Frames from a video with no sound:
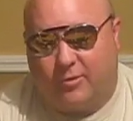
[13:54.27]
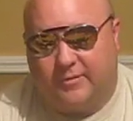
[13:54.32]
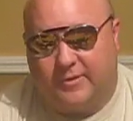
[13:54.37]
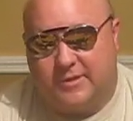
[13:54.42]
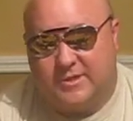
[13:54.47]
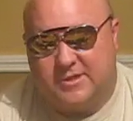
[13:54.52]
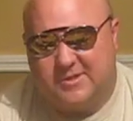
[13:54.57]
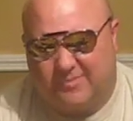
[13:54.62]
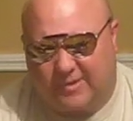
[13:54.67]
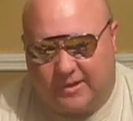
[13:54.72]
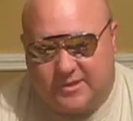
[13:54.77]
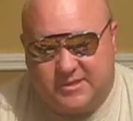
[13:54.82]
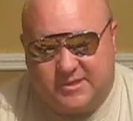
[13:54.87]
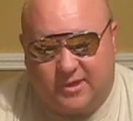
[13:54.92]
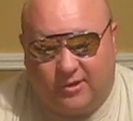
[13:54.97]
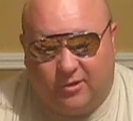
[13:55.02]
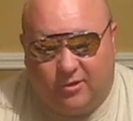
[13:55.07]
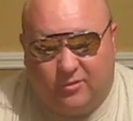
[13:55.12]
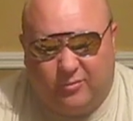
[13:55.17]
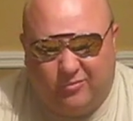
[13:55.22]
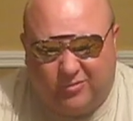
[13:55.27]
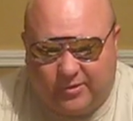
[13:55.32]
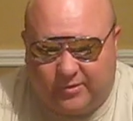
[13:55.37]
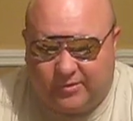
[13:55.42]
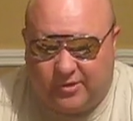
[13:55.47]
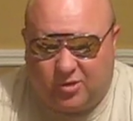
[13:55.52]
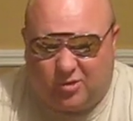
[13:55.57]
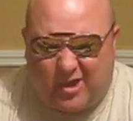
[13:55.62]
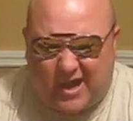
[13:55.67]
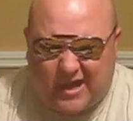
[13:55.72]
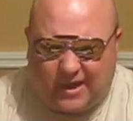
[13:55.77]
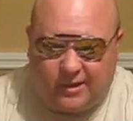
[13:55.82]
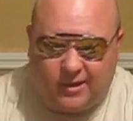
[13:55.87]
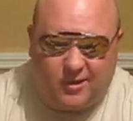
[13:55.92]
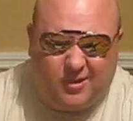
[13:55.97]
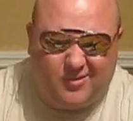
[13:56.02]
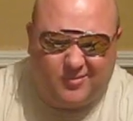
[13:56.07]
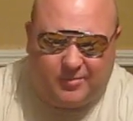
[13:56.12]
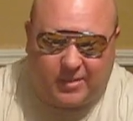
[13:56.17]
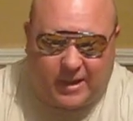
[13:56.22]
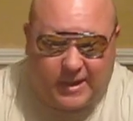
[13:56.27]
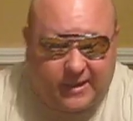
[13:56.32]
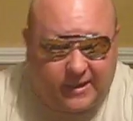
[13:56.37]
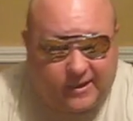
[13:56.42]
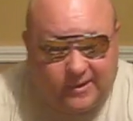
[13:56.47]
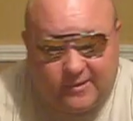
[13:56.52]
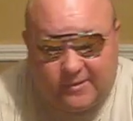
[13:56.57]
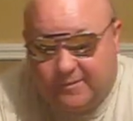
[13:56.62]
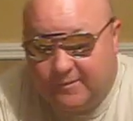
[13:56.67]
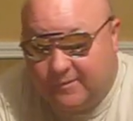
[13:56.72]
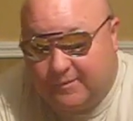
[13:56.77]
this myself with Krylon paint.